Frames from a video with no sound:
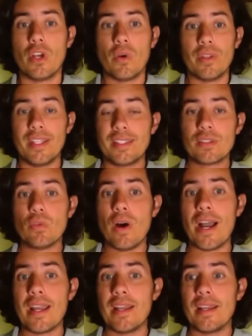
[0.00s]
So this
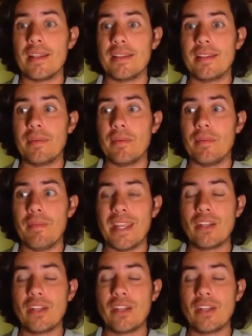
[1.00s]
is why the